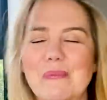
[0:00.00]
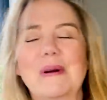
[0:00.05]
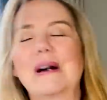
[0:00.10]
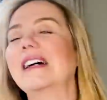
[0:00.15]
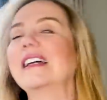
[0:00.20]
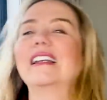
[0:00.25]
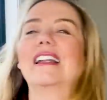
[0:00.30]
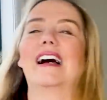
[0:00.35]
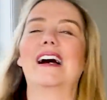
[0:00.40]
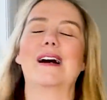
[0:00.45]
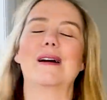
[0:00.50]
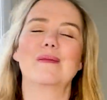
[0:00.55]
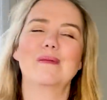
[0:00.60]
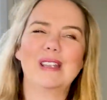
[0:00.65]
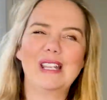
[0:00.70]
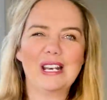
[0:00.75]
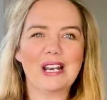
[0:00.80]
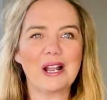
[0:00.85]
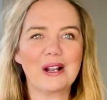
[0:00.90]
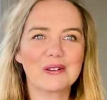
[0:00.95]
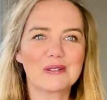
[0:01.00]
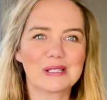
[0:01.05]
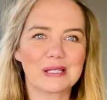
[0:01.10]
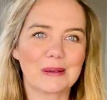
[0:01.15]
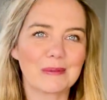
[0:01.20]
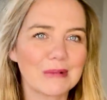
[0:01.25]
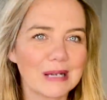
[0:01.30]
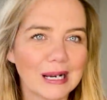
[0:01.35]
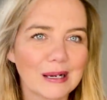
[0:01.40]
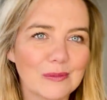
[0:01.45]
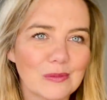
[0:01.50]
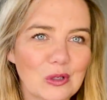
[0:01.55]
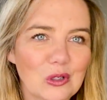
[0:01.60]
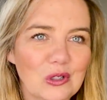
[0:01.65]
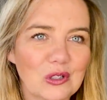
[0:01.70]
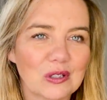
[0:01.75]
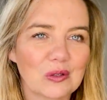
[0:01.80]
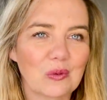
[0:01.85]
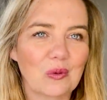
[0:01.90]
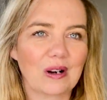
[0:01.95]
But sometimes you
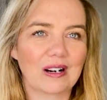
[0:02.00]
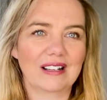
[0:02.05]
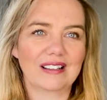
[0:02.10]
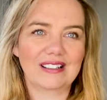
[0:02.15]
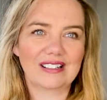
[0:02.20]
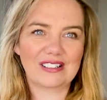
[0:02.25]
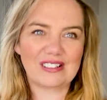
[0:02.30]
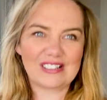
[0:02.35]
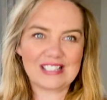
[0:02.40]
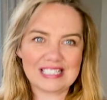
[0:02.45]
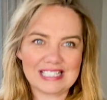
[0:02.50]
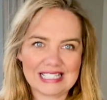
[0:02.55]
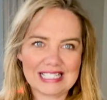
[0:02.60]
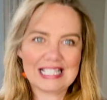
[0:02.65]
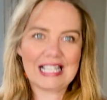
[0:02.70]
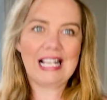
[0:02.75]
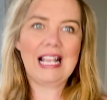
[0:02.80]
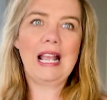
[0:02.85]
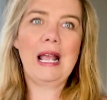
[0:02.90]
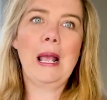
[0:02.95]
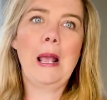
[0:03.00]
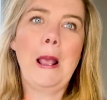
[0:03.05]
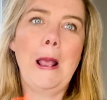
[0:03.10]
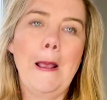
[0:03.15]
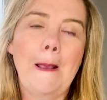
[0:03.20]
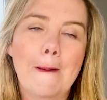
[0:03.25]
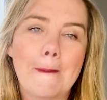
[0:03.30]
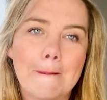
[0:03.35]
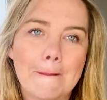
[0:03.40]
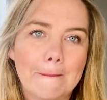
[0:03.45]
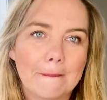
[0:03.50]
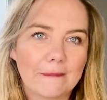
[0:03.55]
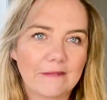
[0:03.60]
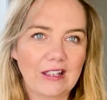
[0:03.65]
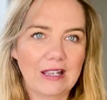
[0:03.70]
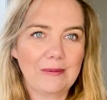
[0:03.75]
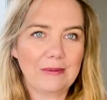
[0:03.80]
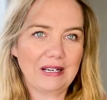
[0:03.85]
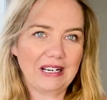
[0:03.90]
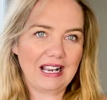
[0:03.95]
just want a little
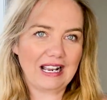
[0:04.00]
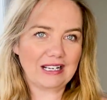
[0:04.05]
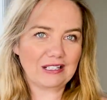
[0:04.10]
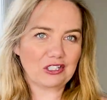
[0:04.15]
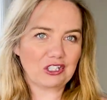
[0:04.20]
Flaming Hot